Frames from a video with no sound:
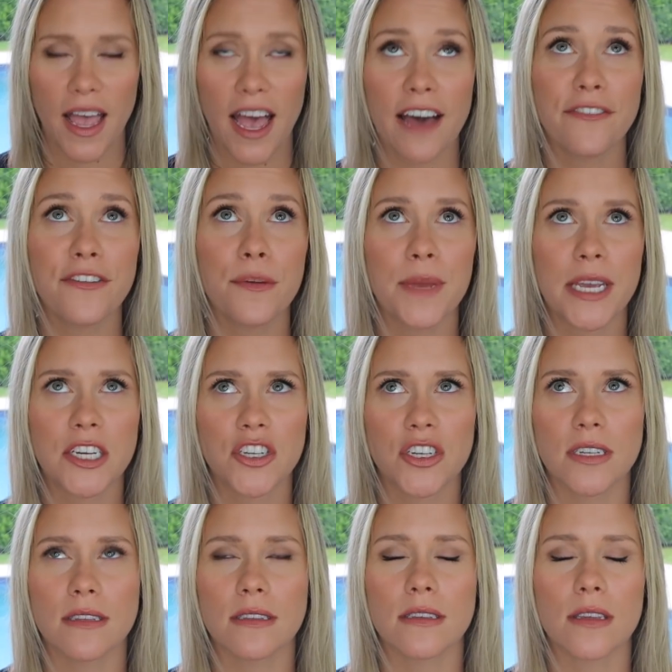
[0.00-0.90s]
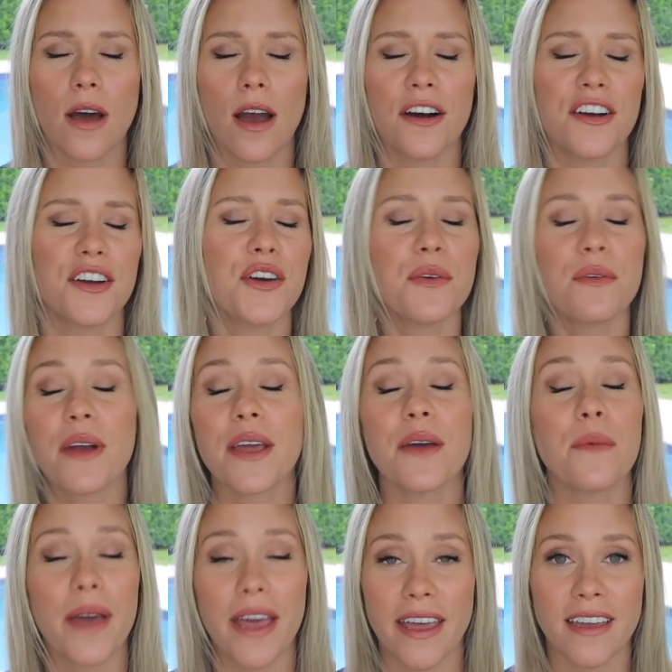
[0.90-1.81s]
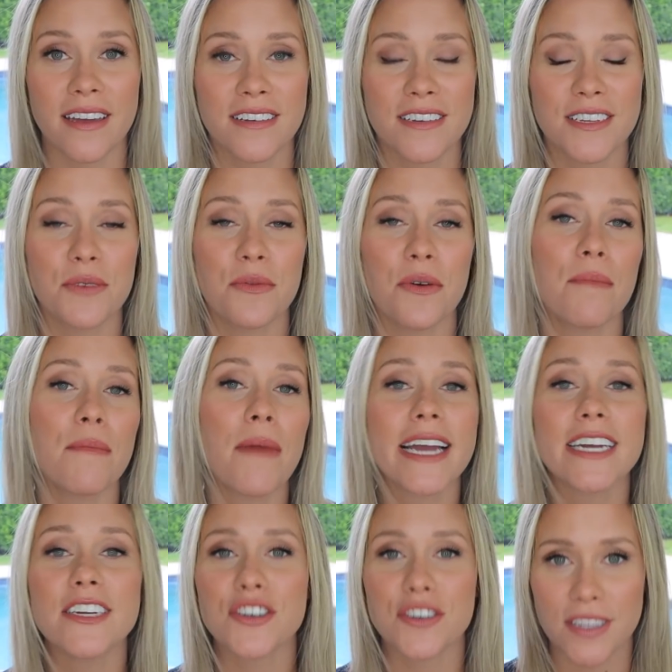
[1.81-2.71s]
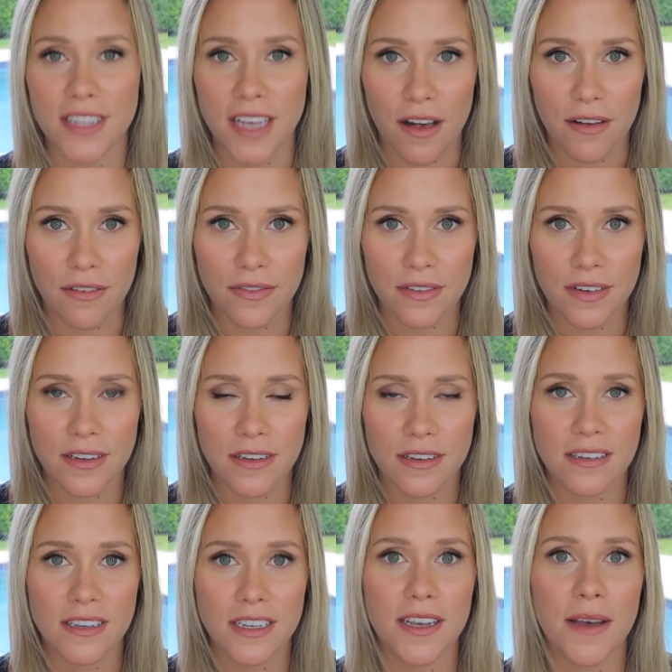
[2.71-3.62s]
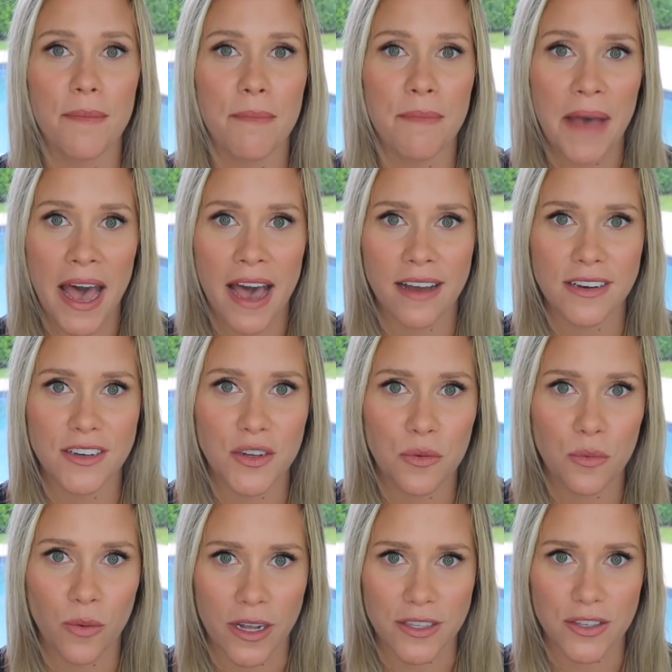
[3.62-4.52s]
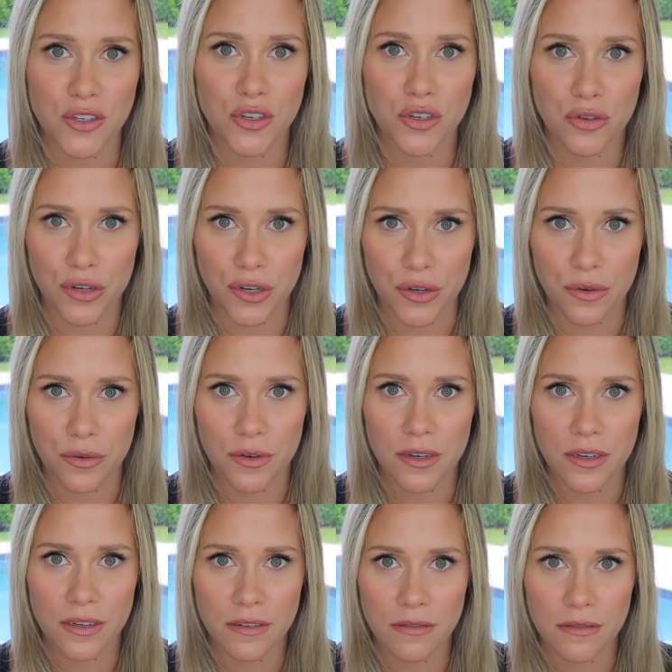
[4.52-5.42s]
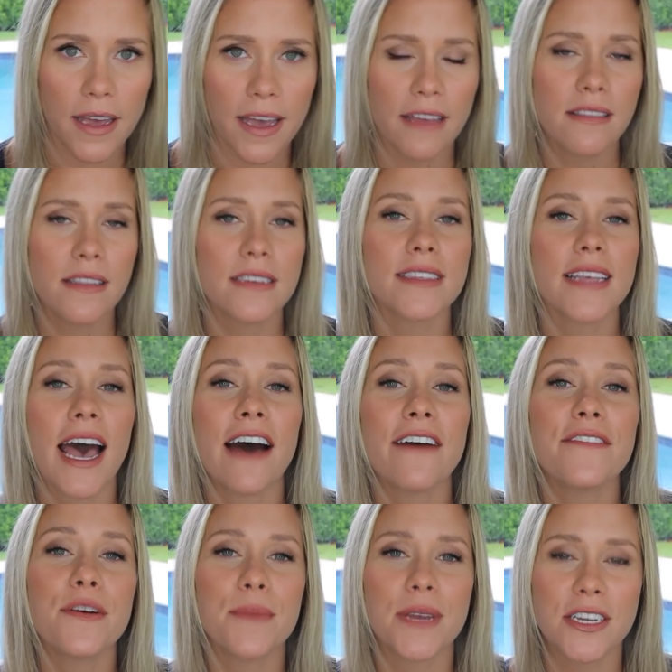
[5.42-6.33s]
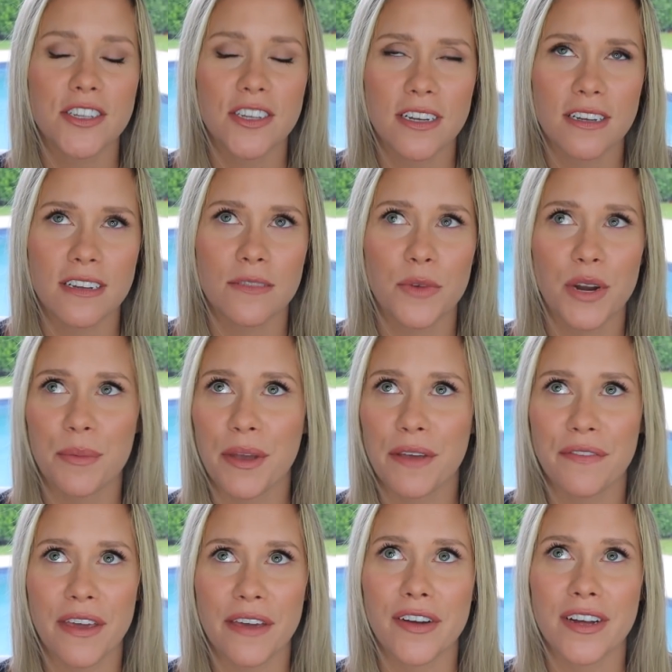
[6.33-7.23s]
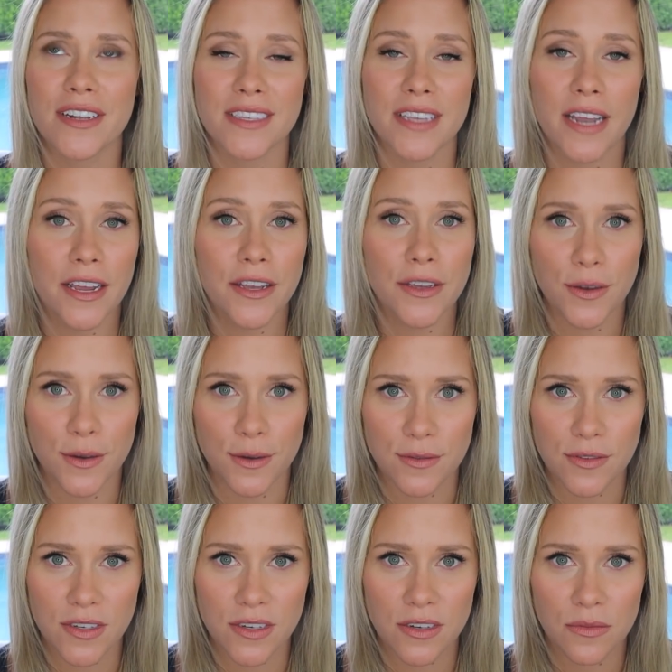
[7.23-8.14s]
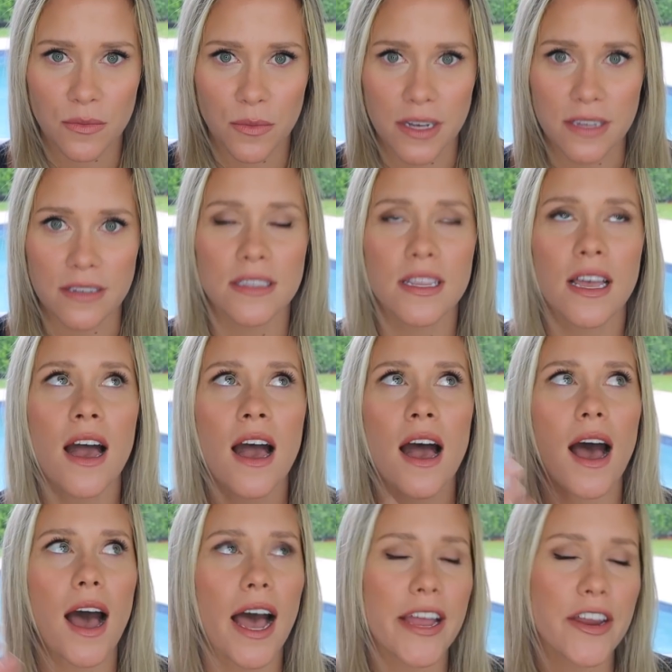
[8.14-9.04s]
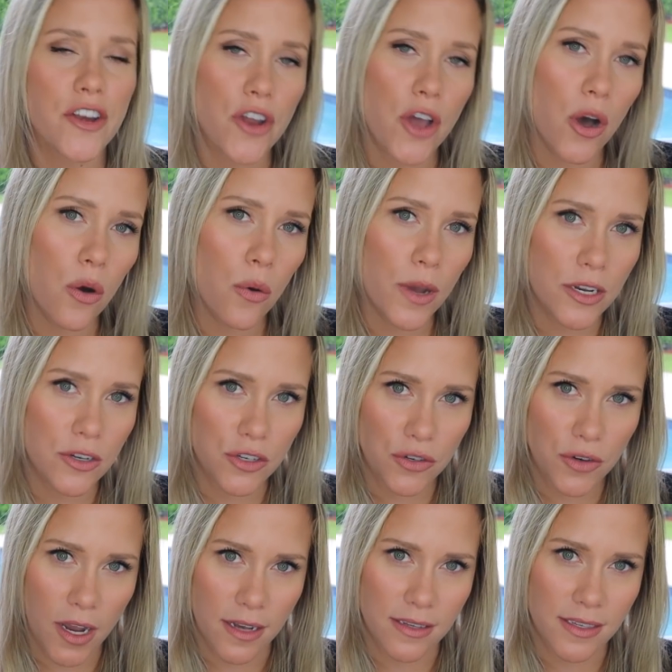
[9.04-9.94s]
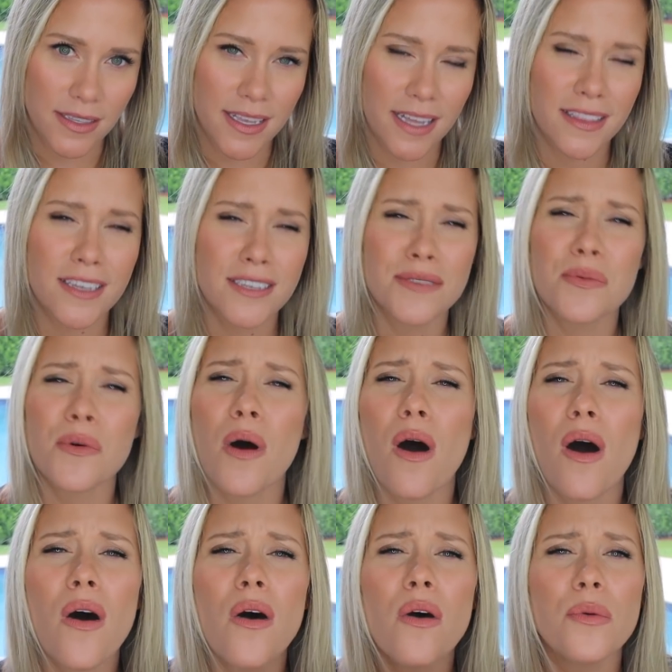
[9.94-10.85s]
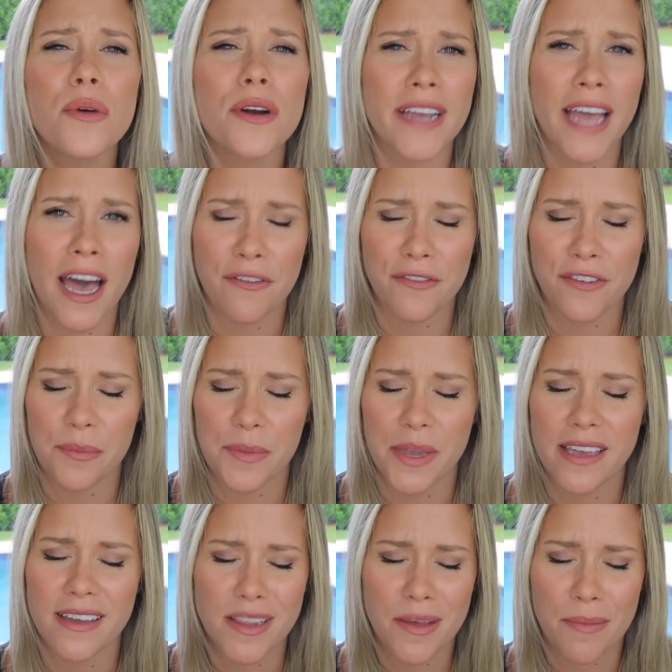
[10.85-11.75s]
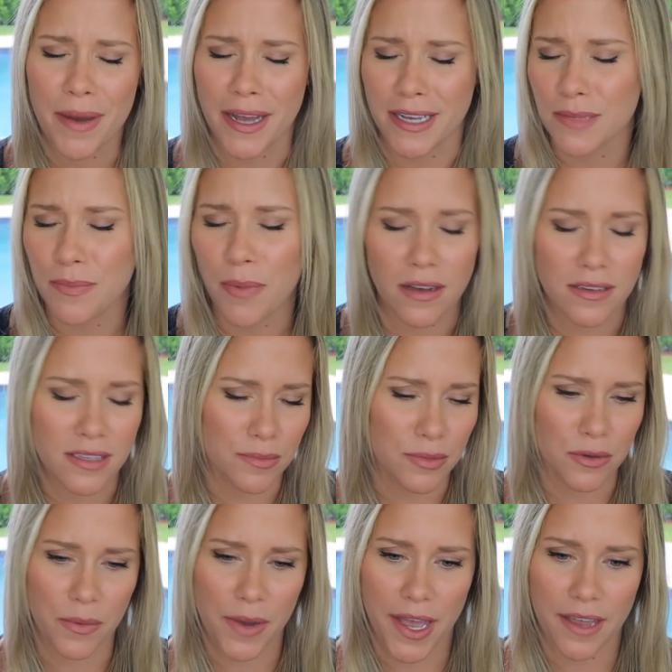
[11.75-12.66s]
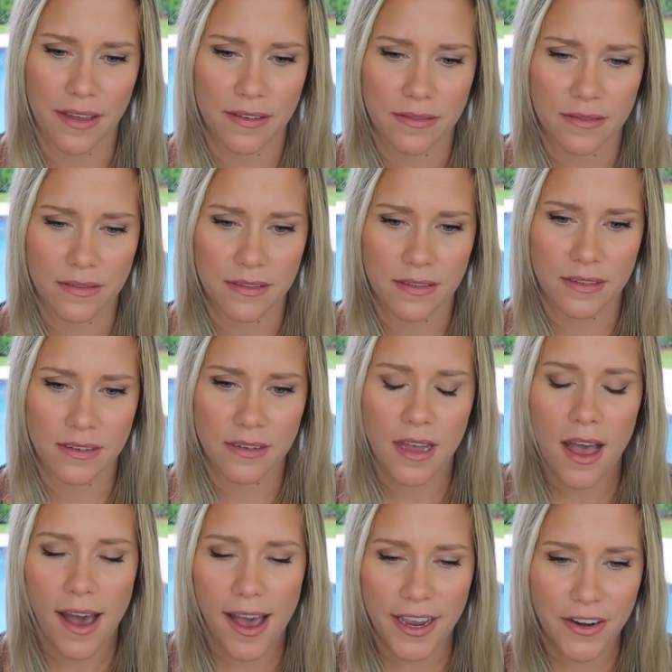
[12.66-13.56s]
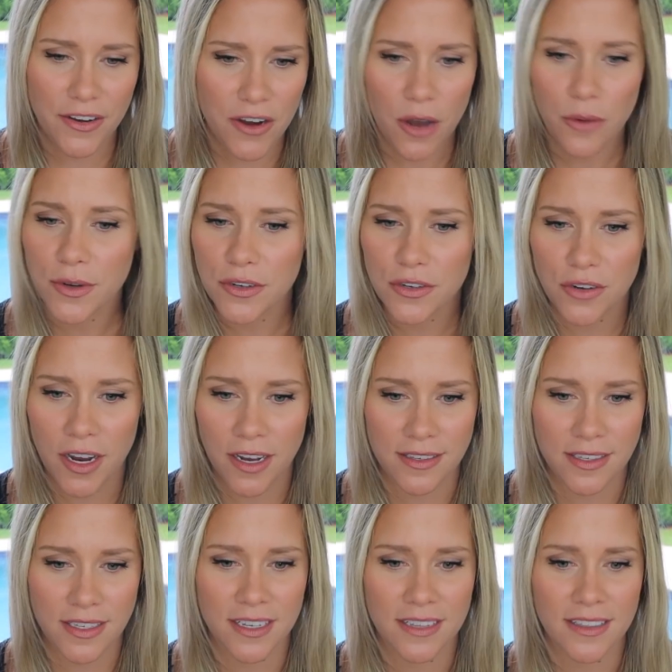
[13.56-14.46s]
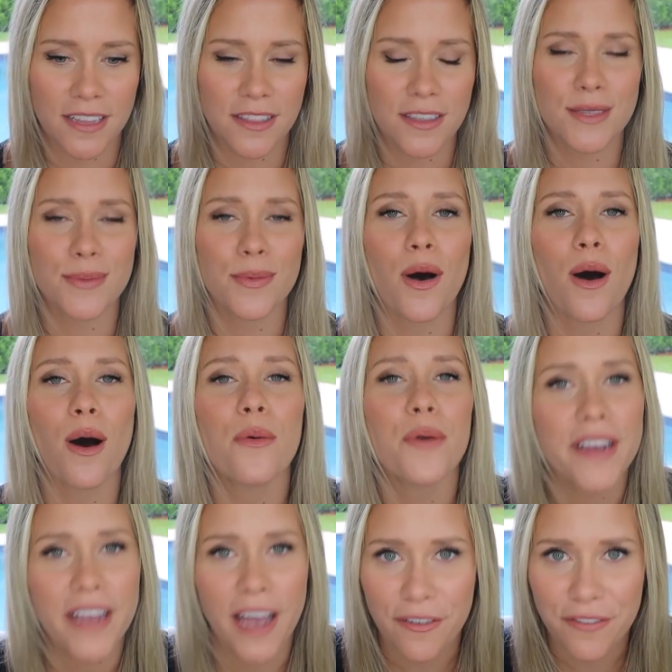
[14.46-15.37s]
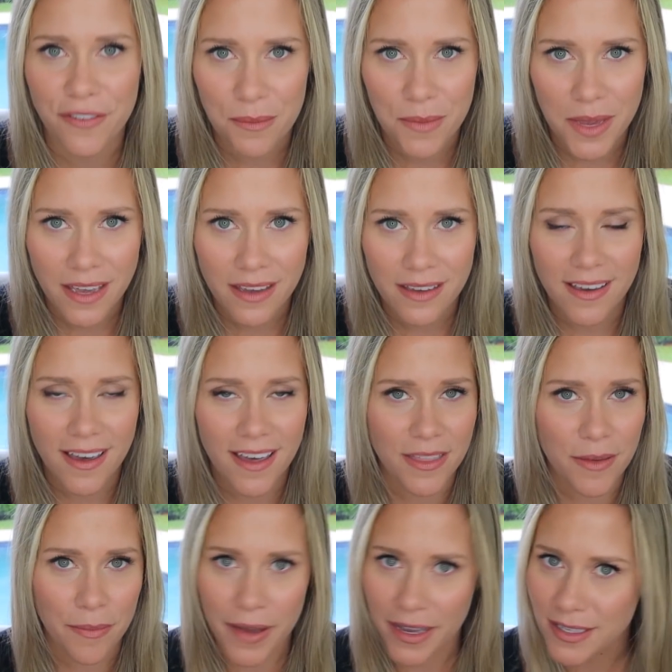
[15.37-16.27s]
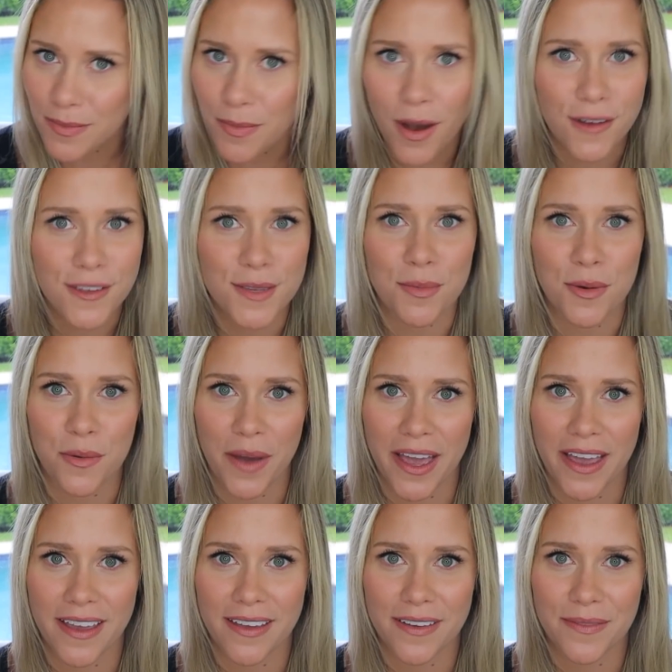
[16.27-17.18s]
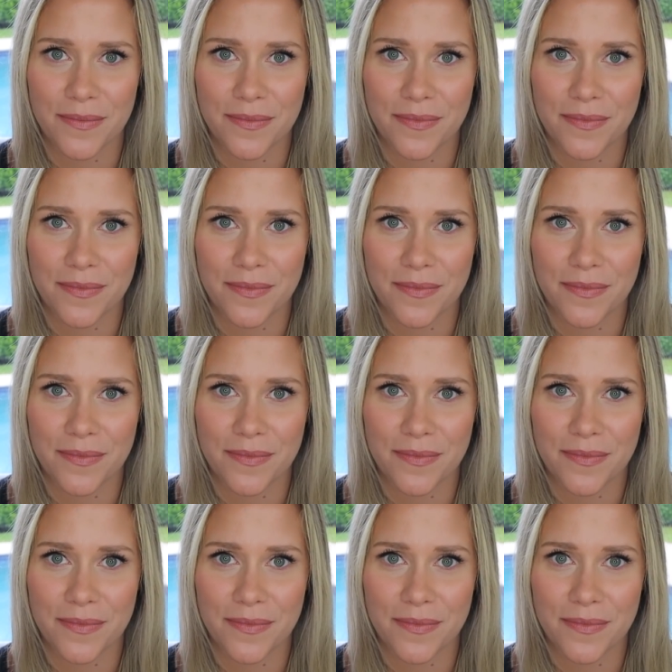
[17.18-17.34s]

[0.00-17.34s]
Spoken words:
Affirmations are a great way to remind yourself to come back to what's true. And this affirmation, one of my favorites that I used, was, I know and trust that this will all work out for me in the best possible way. I know and trust that this will all work out for me in the best possible way.